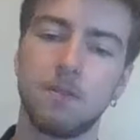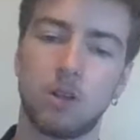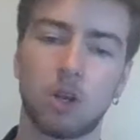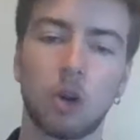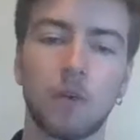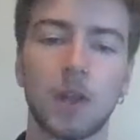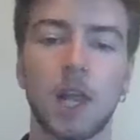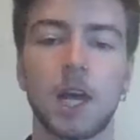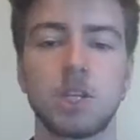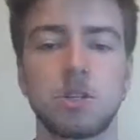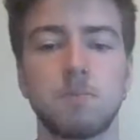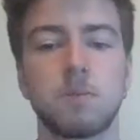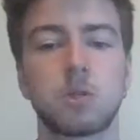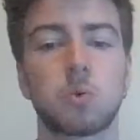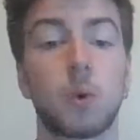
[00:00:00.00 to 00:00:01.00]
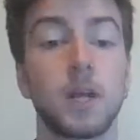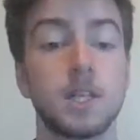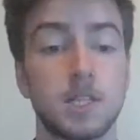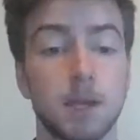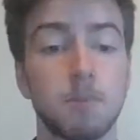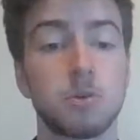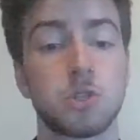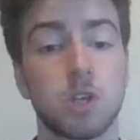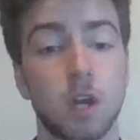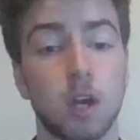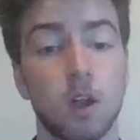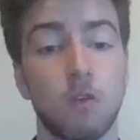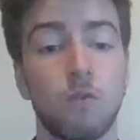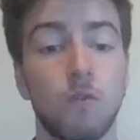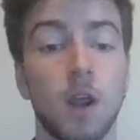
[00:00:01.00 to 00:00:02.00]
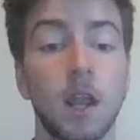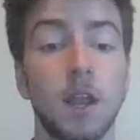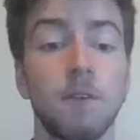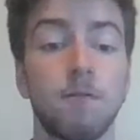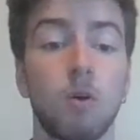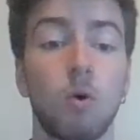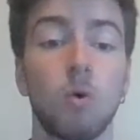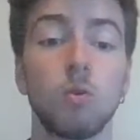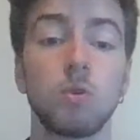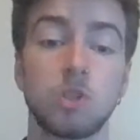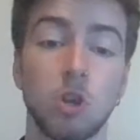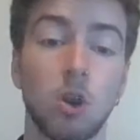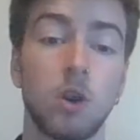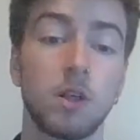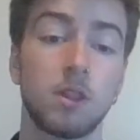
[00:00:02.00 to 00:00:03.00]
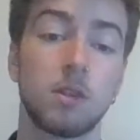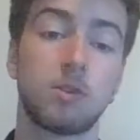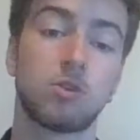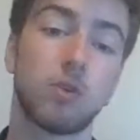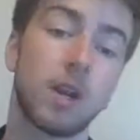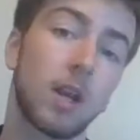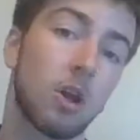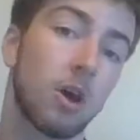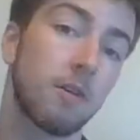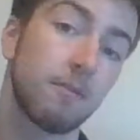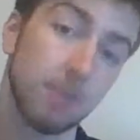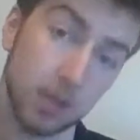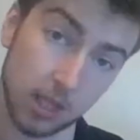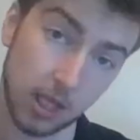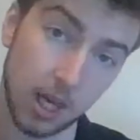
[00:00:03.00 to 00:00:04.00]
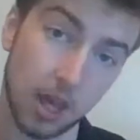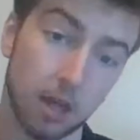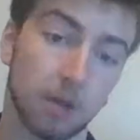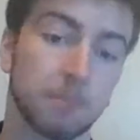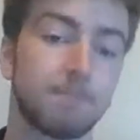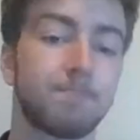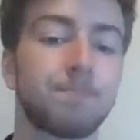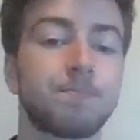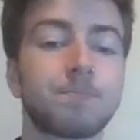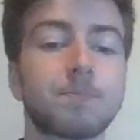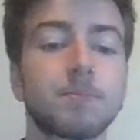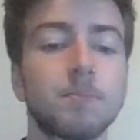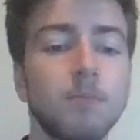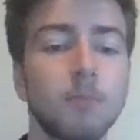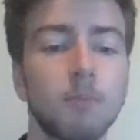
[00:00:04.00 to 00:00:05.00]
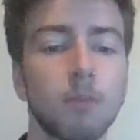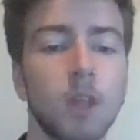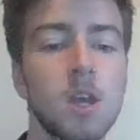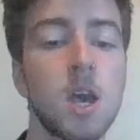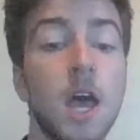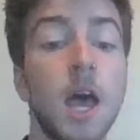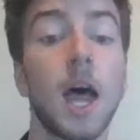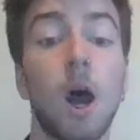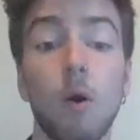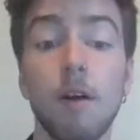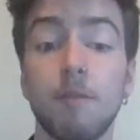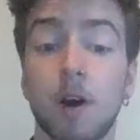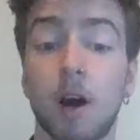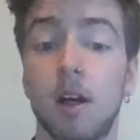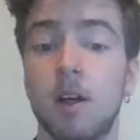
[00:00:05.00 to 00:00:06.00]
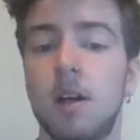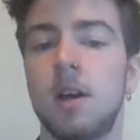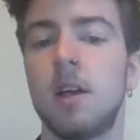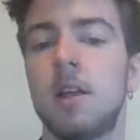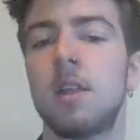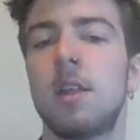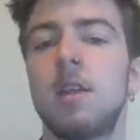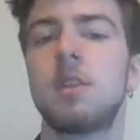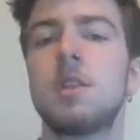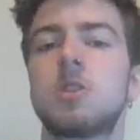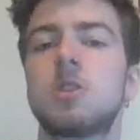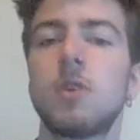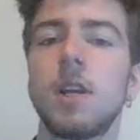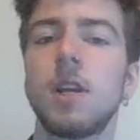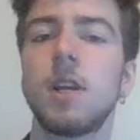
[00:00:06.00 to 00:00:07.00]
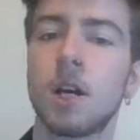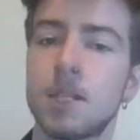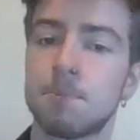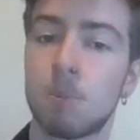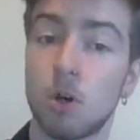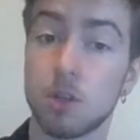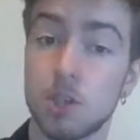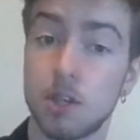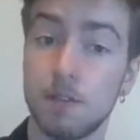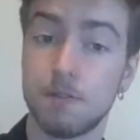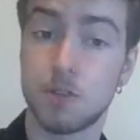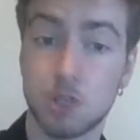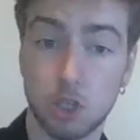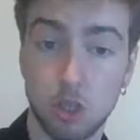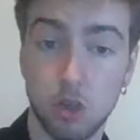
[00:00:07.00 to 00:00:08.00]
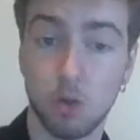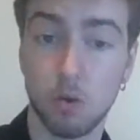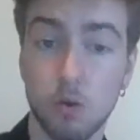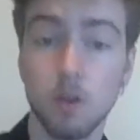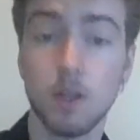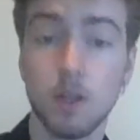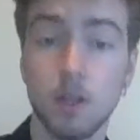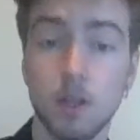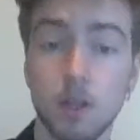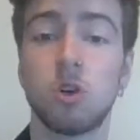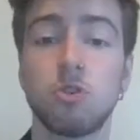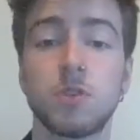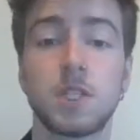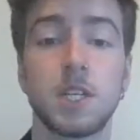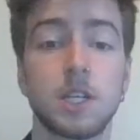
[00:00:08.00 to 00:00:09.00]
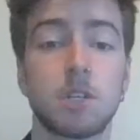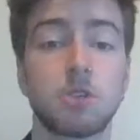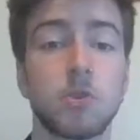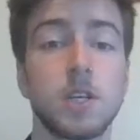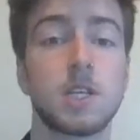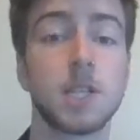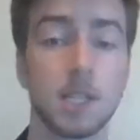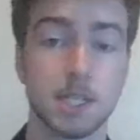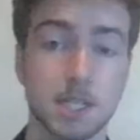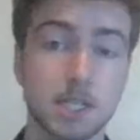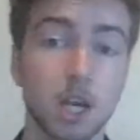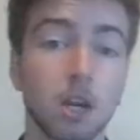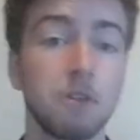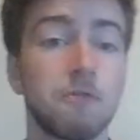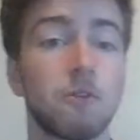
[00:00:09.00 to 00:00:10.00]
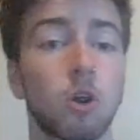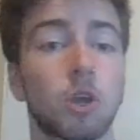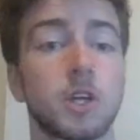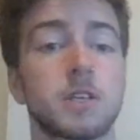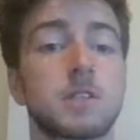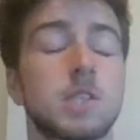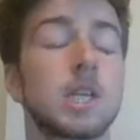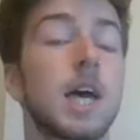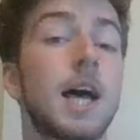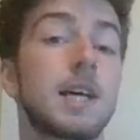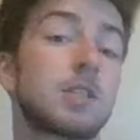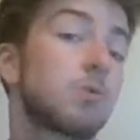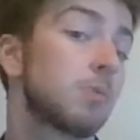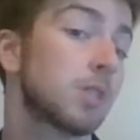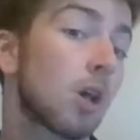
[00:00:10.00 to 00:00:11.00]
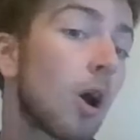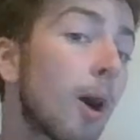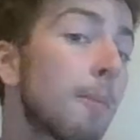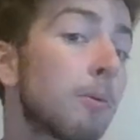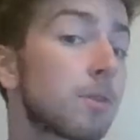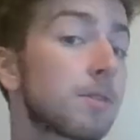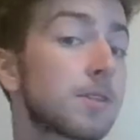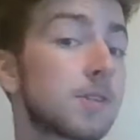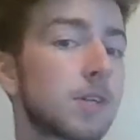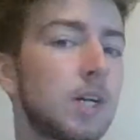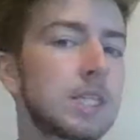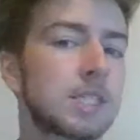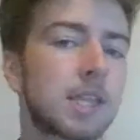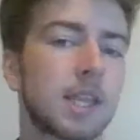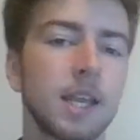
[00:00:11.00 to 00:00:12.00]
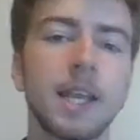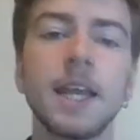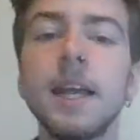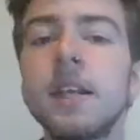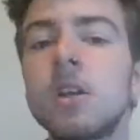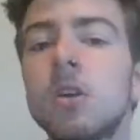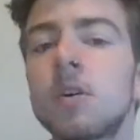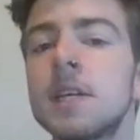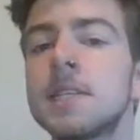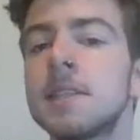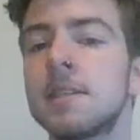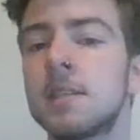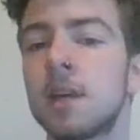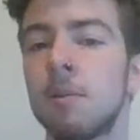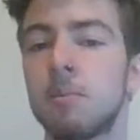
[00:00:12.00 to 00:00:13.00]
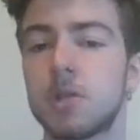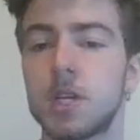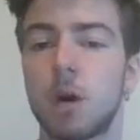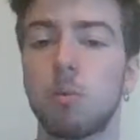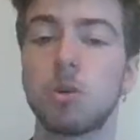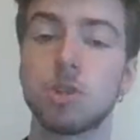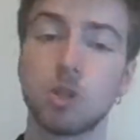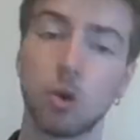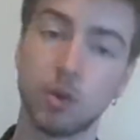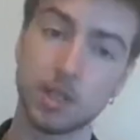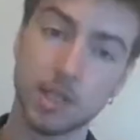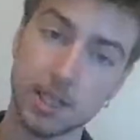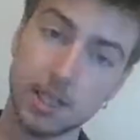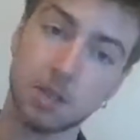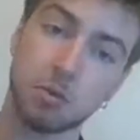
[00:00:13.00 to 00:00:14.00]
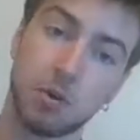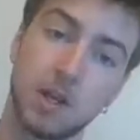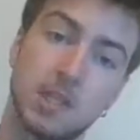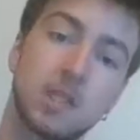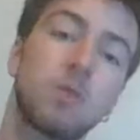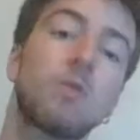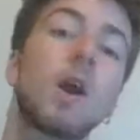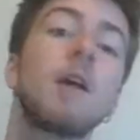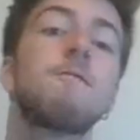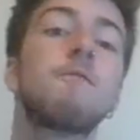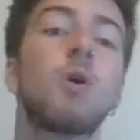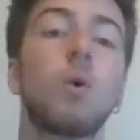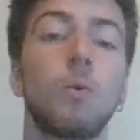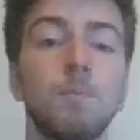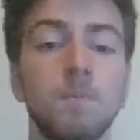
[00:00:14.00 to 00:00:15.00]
correlation between temperature and rainfall shown in the trend line for the year. However, this trend line's positive skew is contradictory to the study focus, as it was hypothesized that an increase in temperature would show a decrease in rainfall,